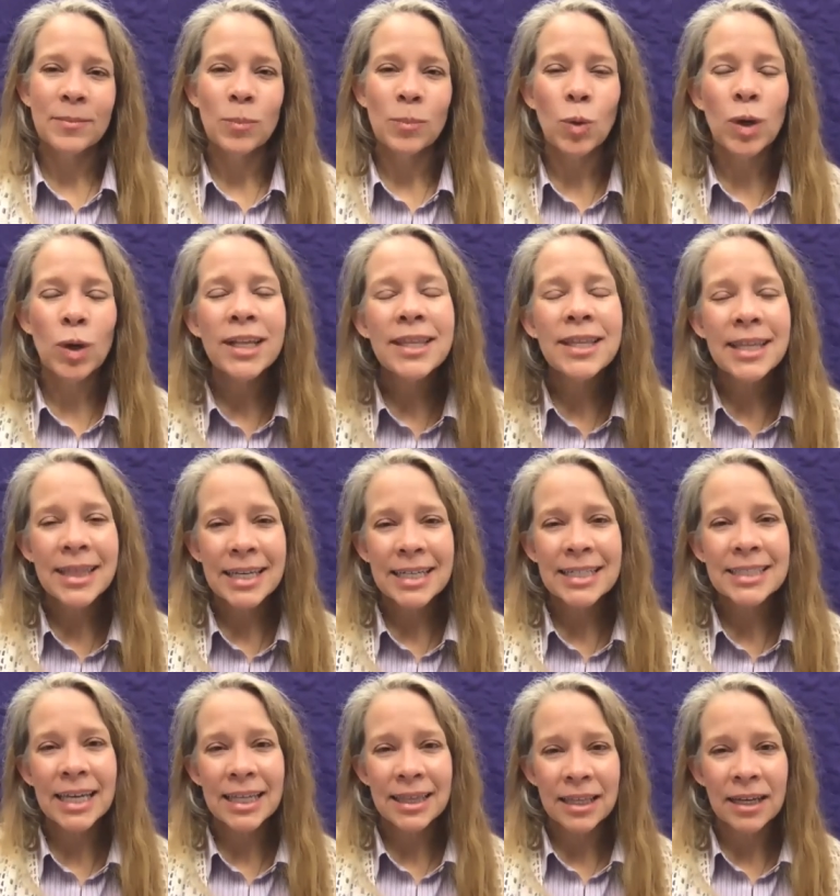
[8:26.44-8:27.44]
One of the
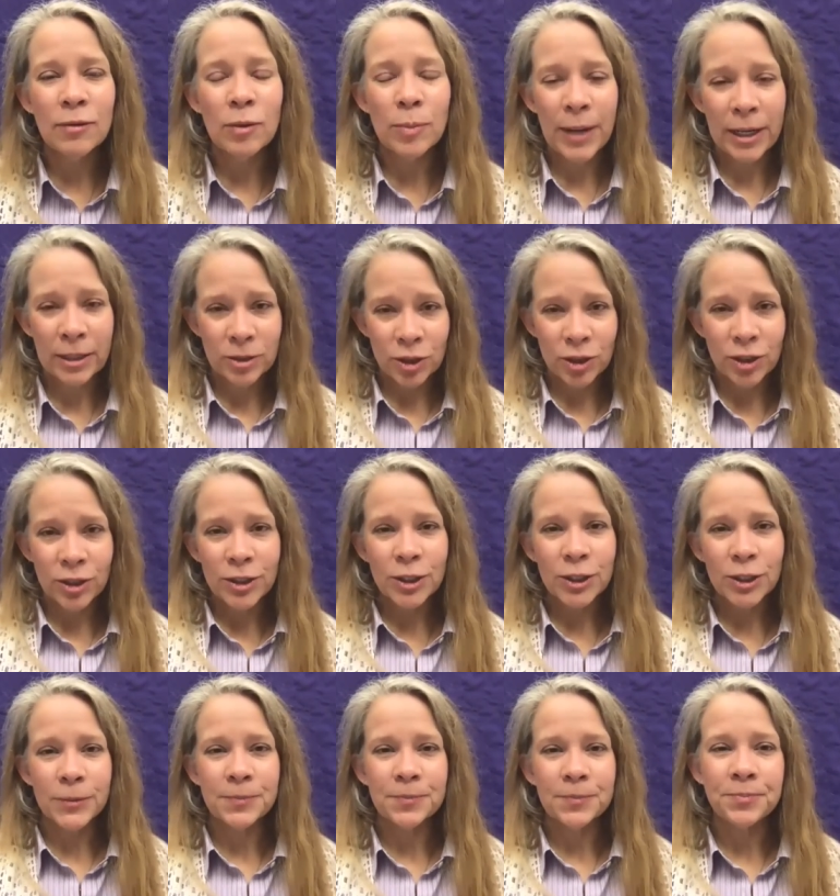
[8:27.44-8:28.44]
things I love about
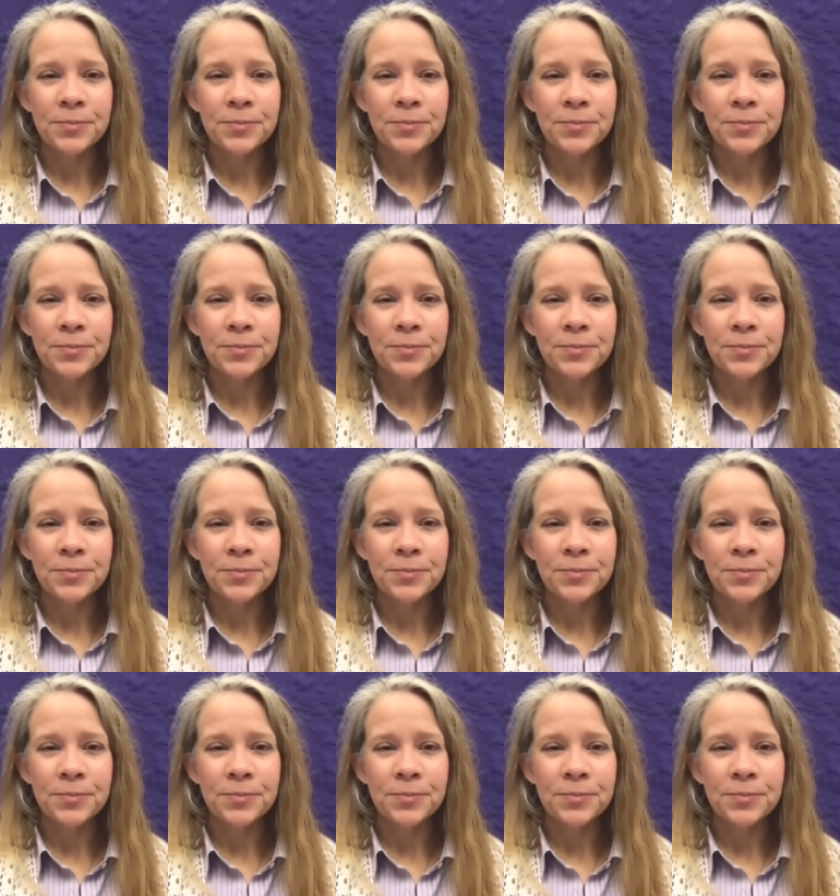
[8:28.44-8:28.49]
church